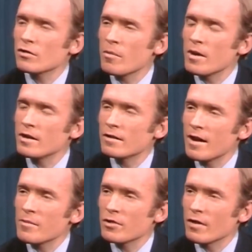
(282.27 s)
change so many
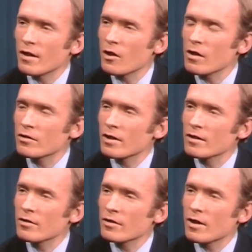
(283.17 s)
I've, times I've in that long
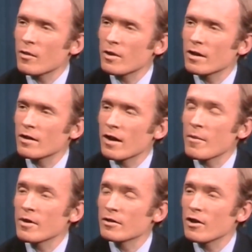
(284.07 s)
sentence that I
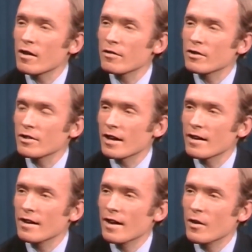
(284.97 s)
really... I'm going to talk for a
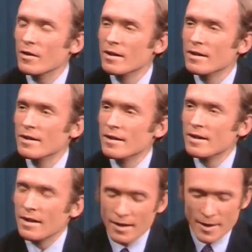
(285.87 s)
second now.
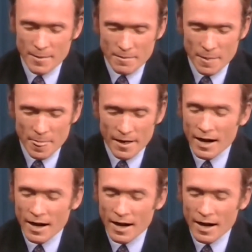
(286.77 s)
Um,